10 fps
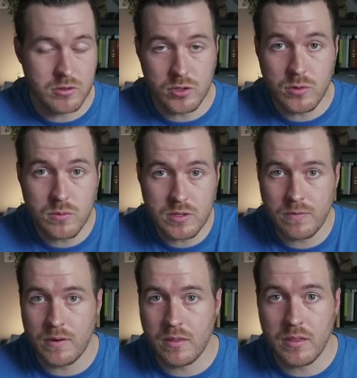do
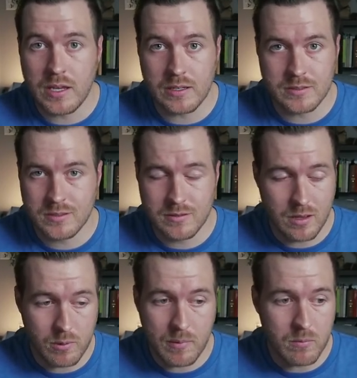different things
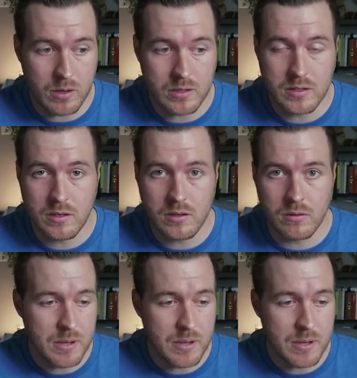that we might want it to do.